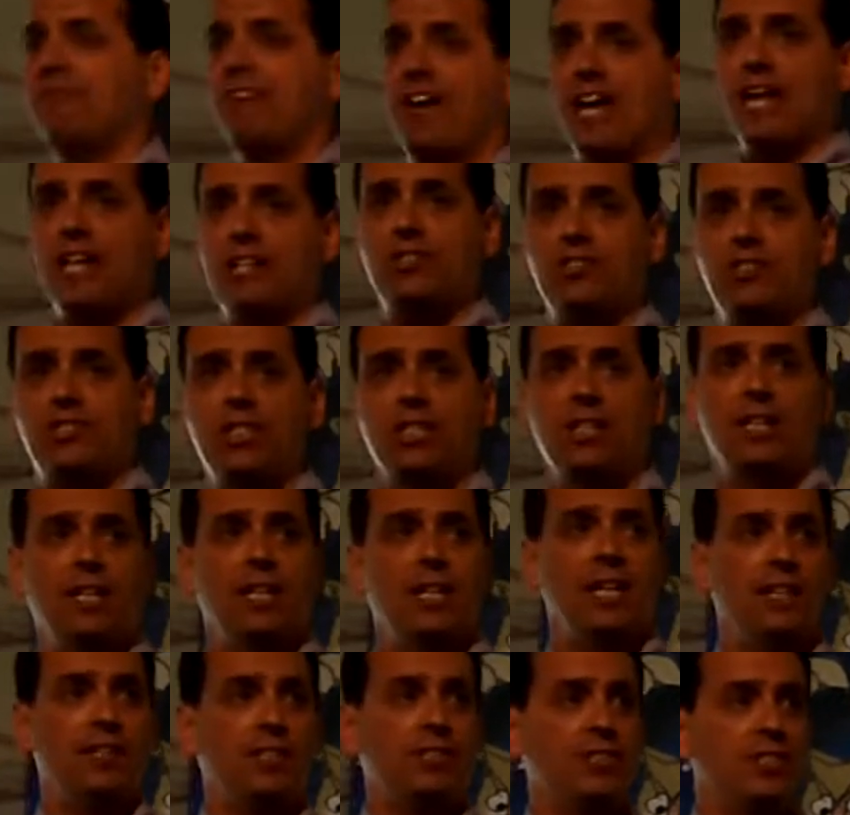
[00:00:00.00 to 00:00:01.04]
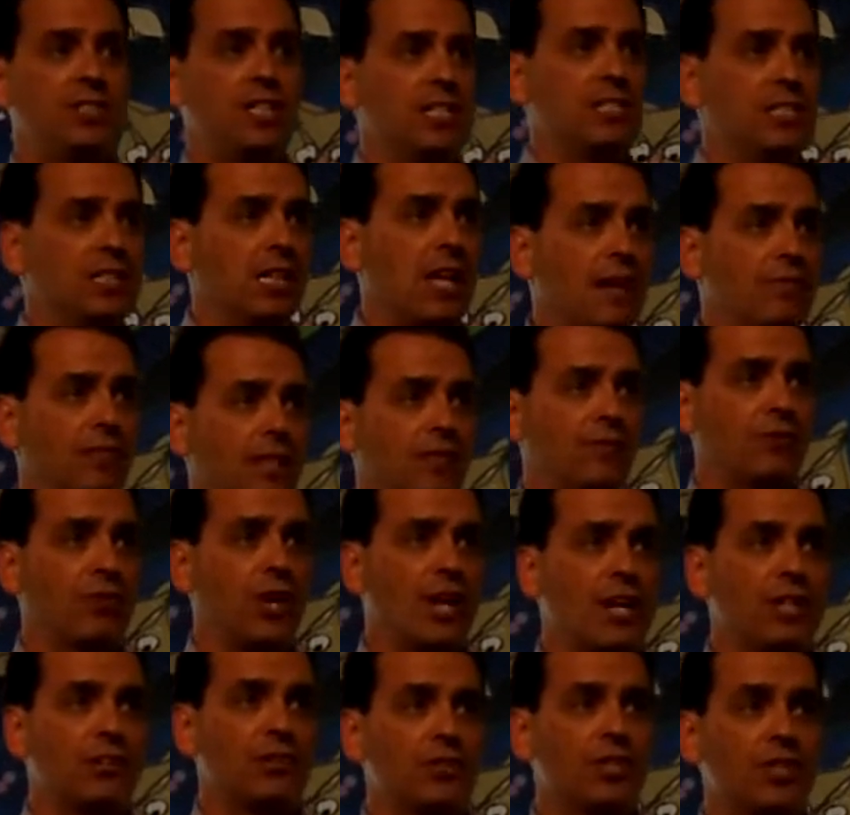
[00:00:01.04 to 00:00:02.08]
face, and this is his lovely
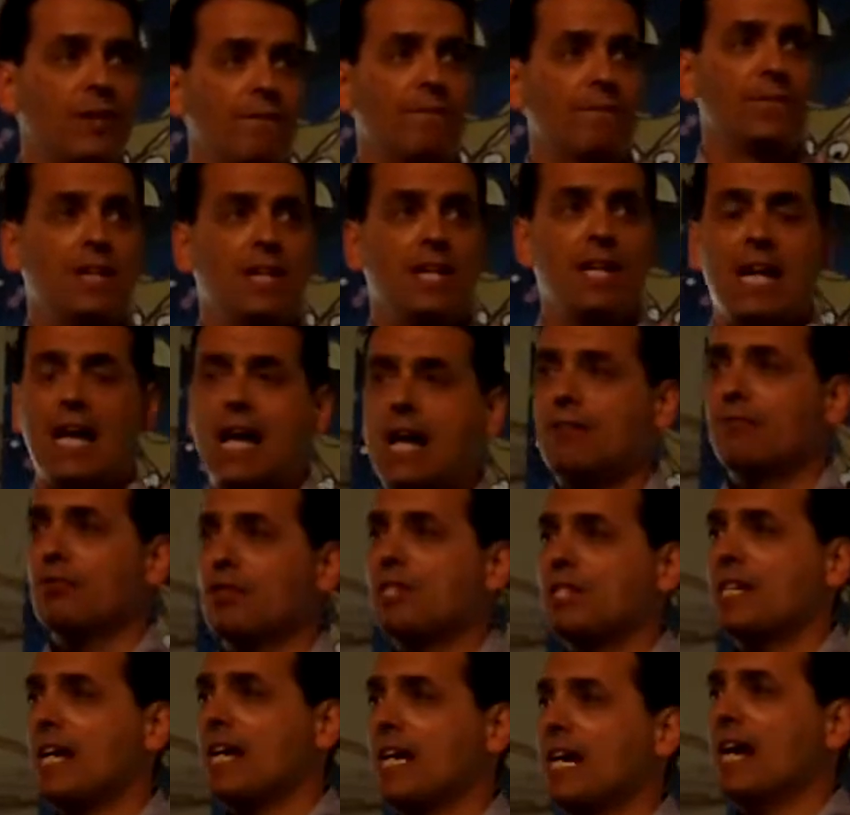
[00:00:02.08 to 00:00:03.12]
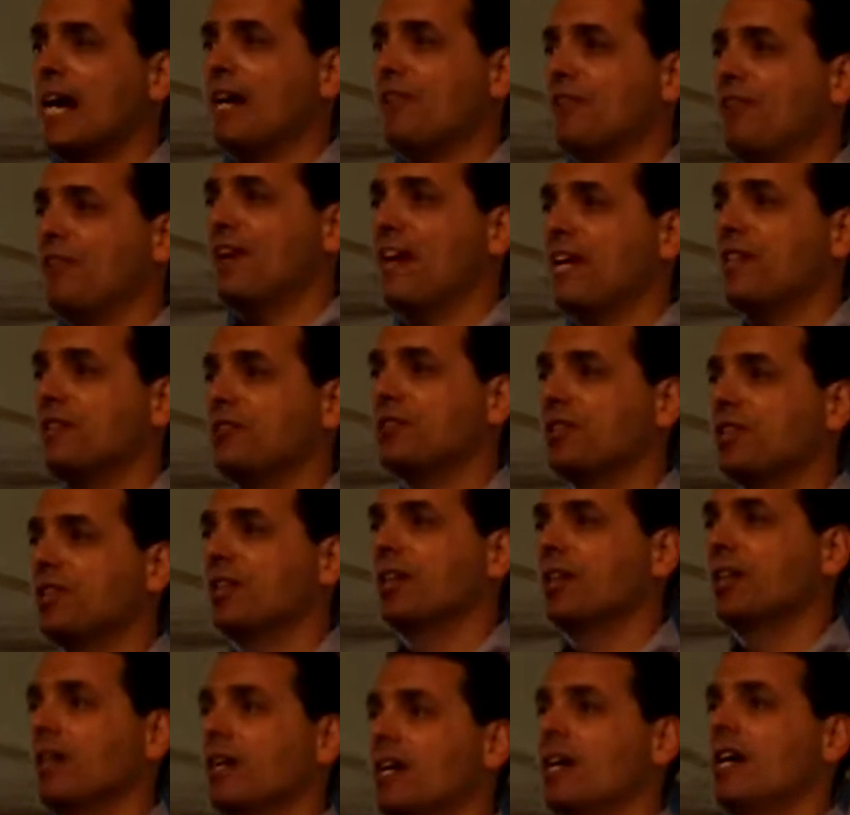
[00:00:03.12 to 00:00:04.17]
phrase, every day I face
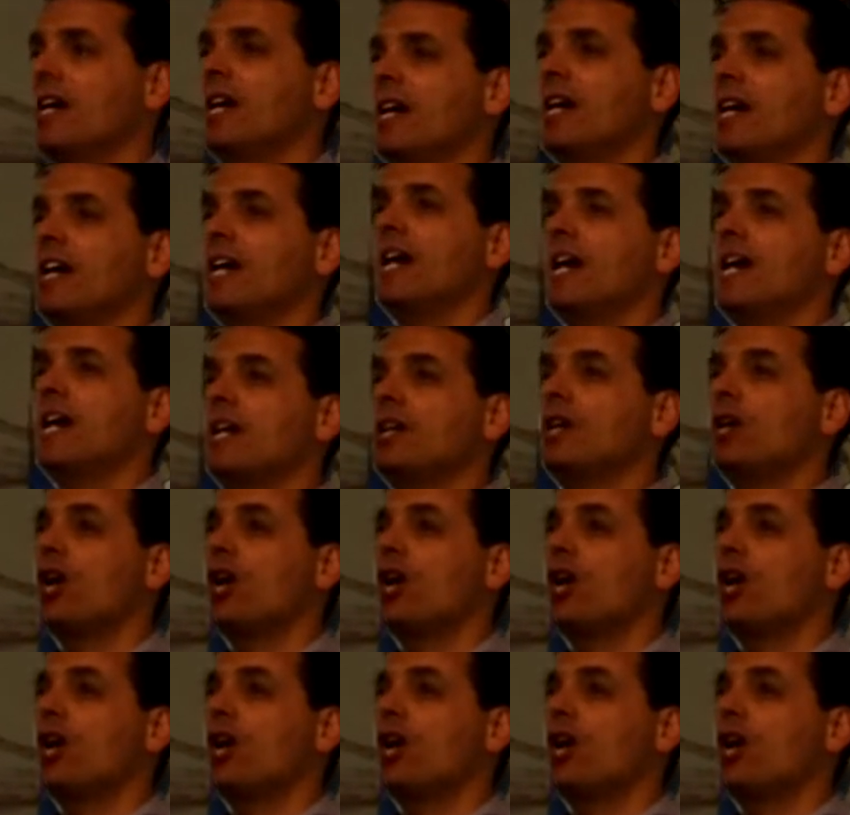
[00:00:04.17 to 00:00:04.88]
an